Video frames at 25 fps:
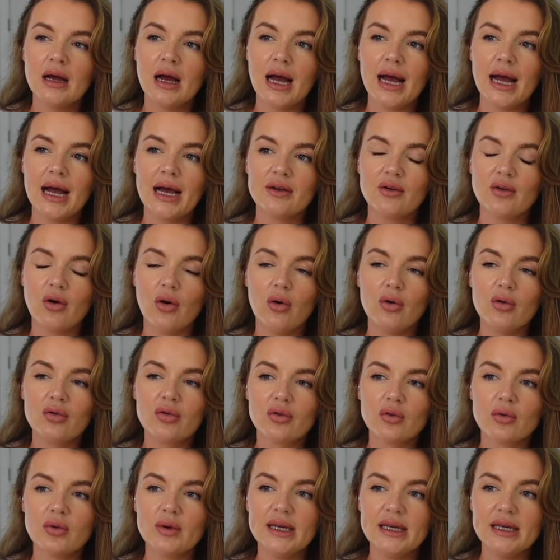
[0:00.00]
and
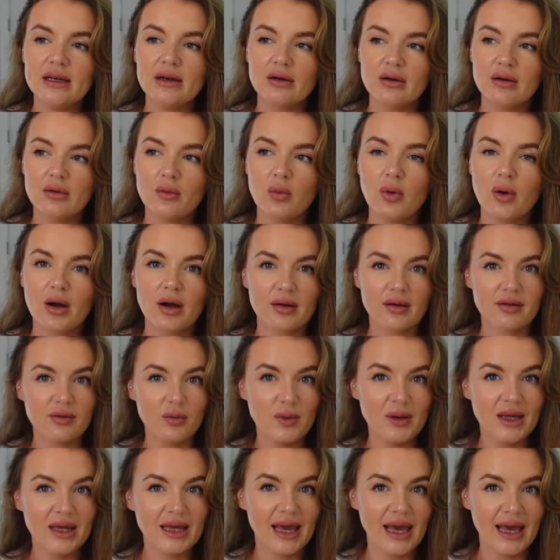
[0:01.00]
also he works
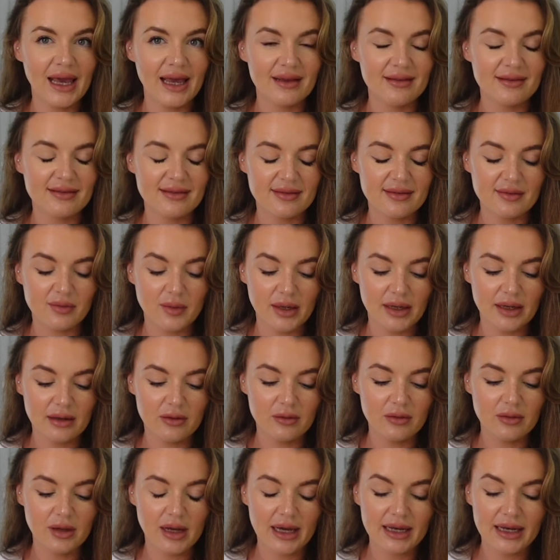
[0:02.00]
weekends as
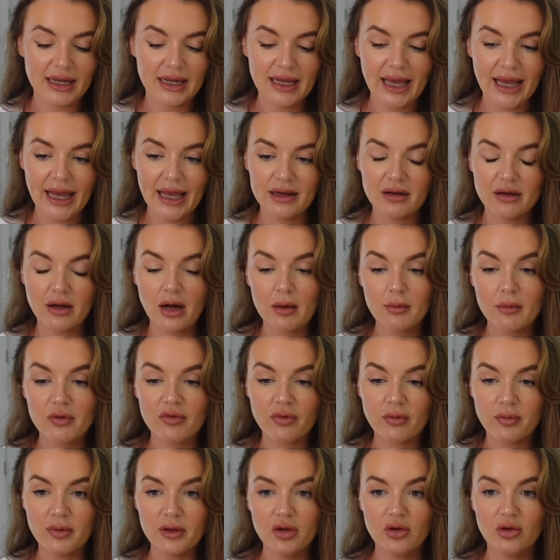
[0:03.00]
well and again coming
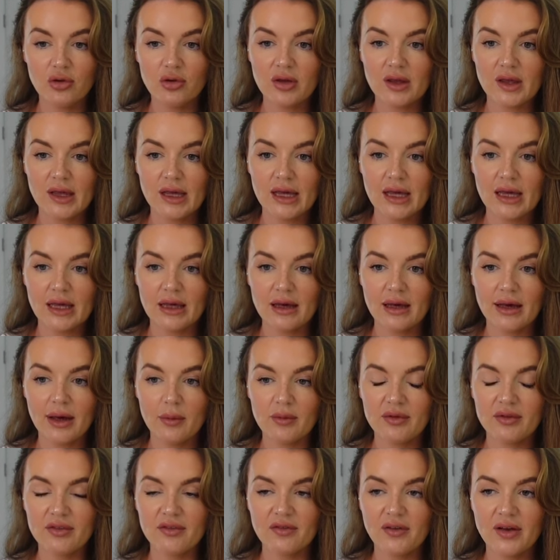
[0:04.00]
from the UK
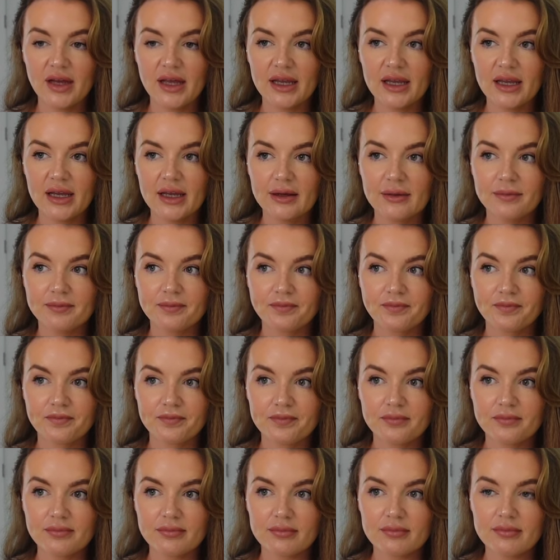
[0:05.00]
it was very
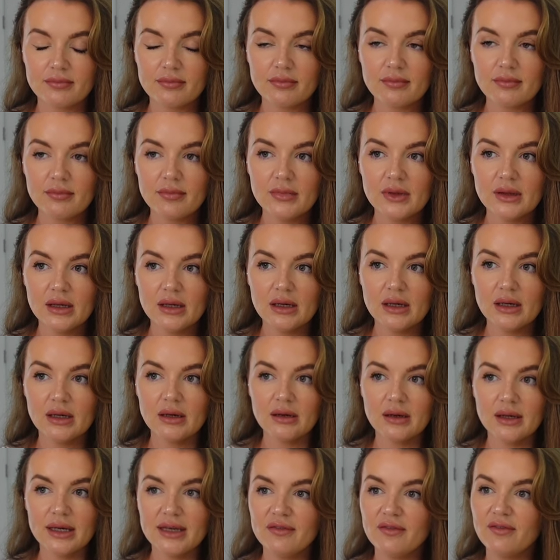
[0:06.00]

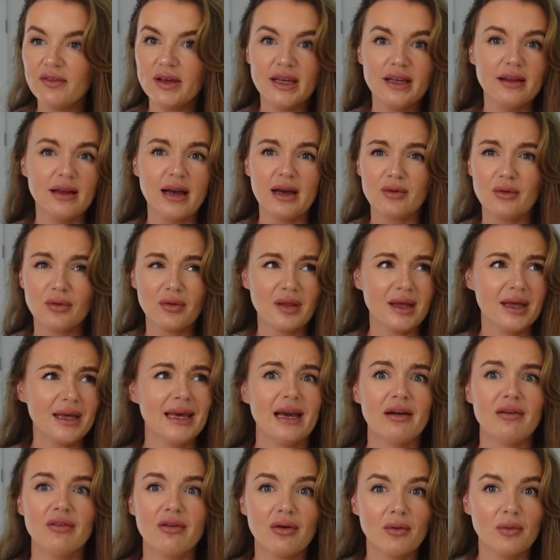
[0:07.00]
he, he I don't think
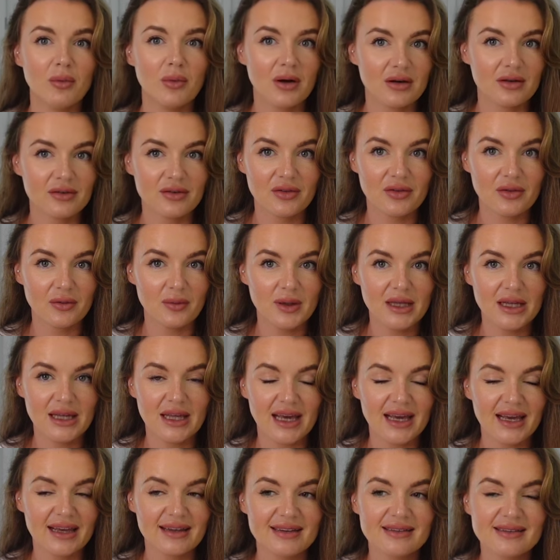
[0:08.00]
he ever worked the
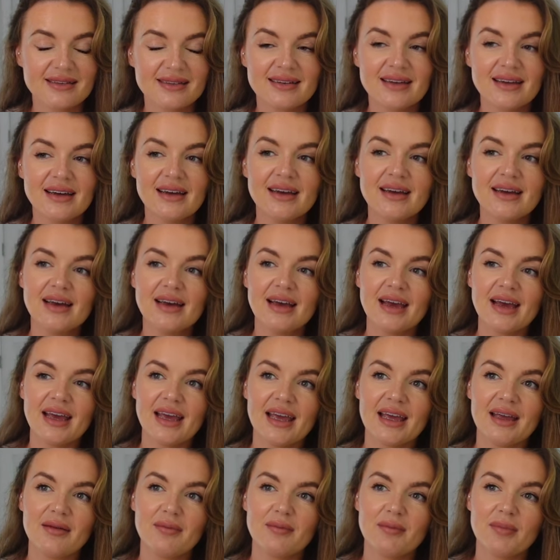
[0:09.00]
weekends
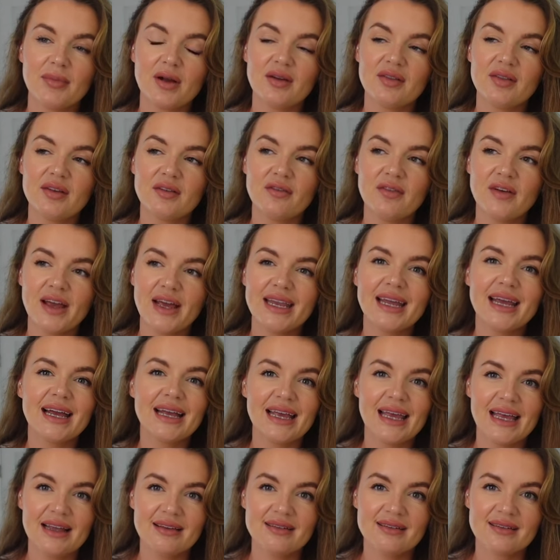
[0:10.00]
um, because they're very
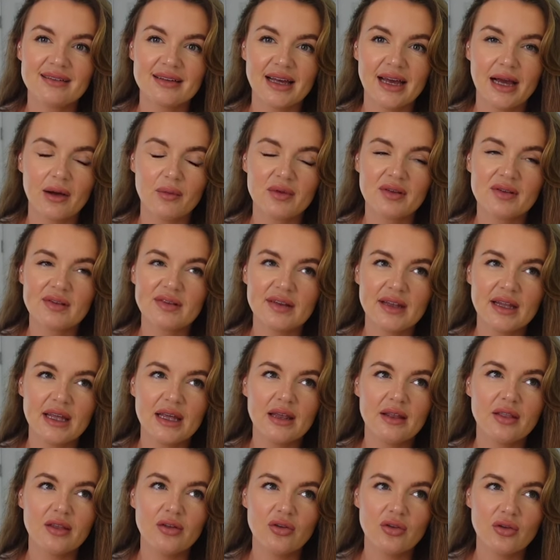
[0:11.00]
against it I would
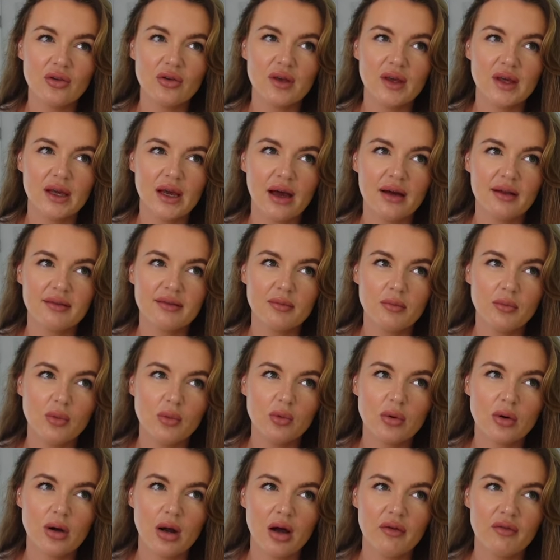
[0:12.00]
say the UK has
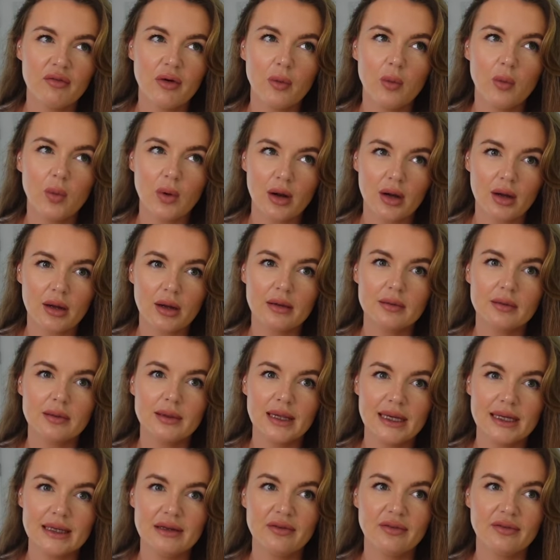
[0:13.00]
more of a
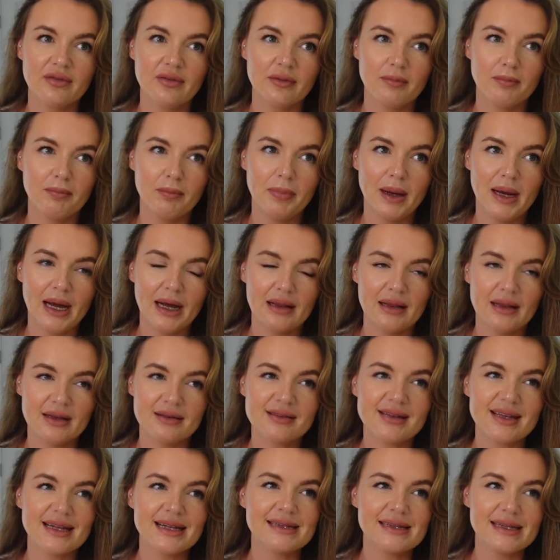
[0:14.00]
work-life
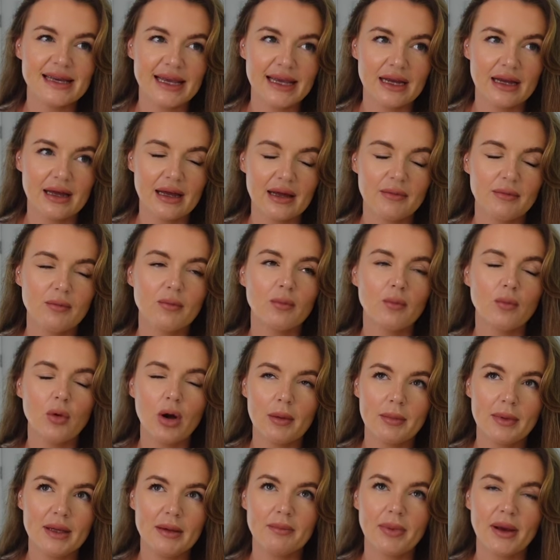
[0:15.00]
balance and,
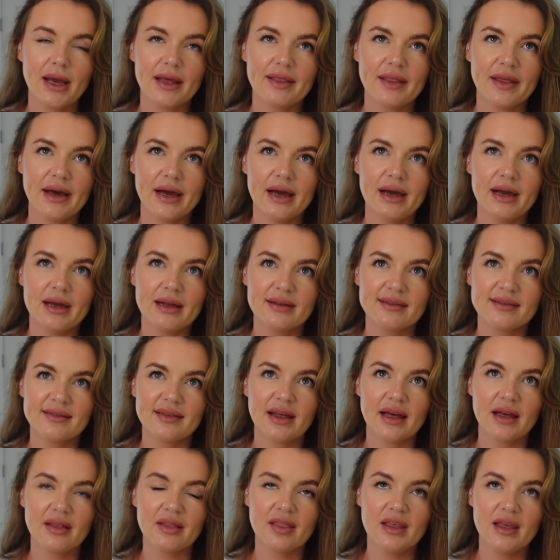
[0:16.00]
what I mean by that is
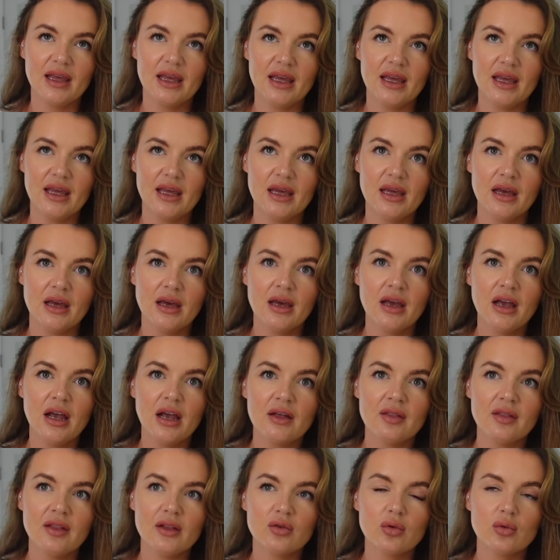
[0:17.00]
that they
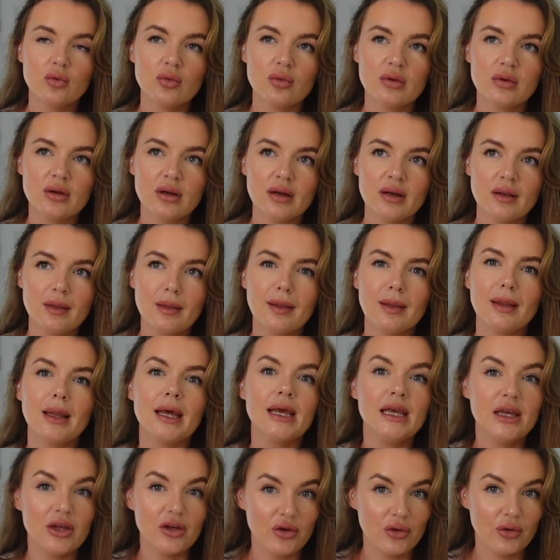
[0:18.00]
they don't
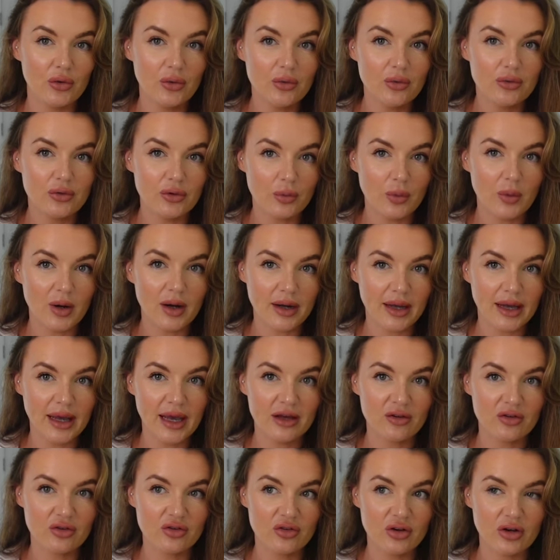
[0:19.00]
like you to work
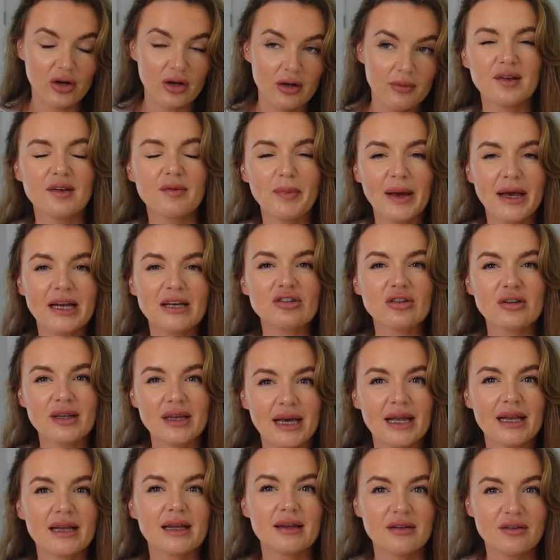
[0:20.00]
extra
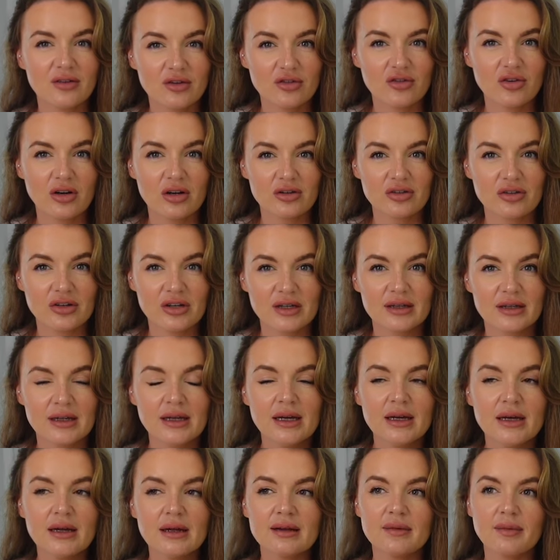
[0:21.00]
especially in construction
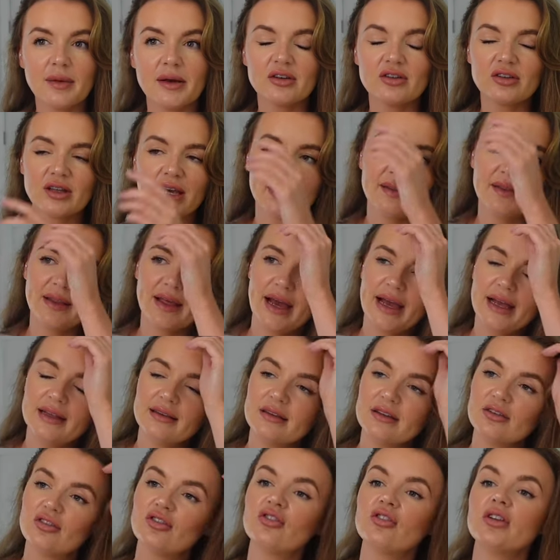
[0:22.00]
especially in that
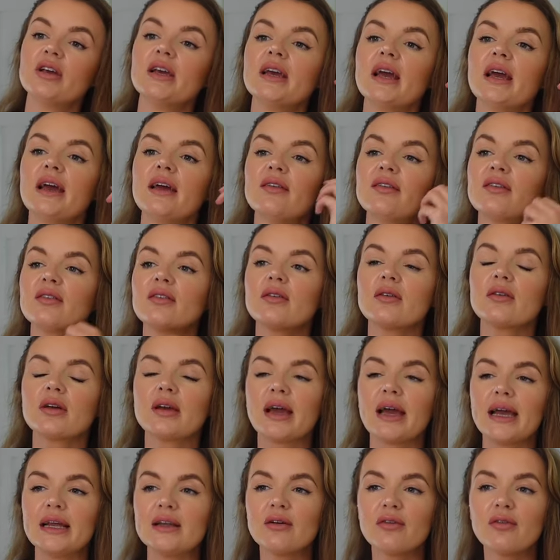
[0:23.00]
industry it's
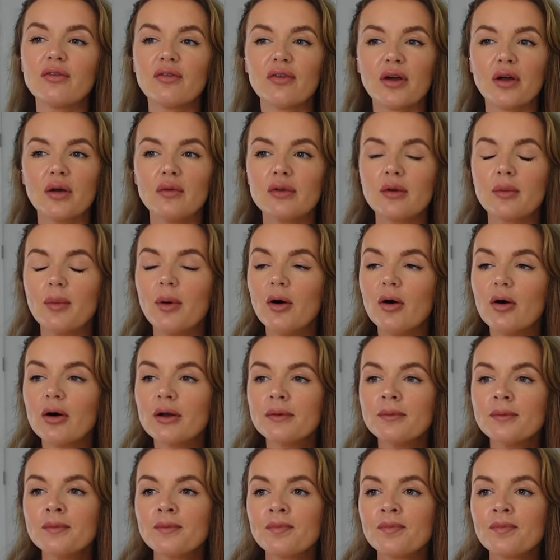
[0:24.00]
kind of frowned upon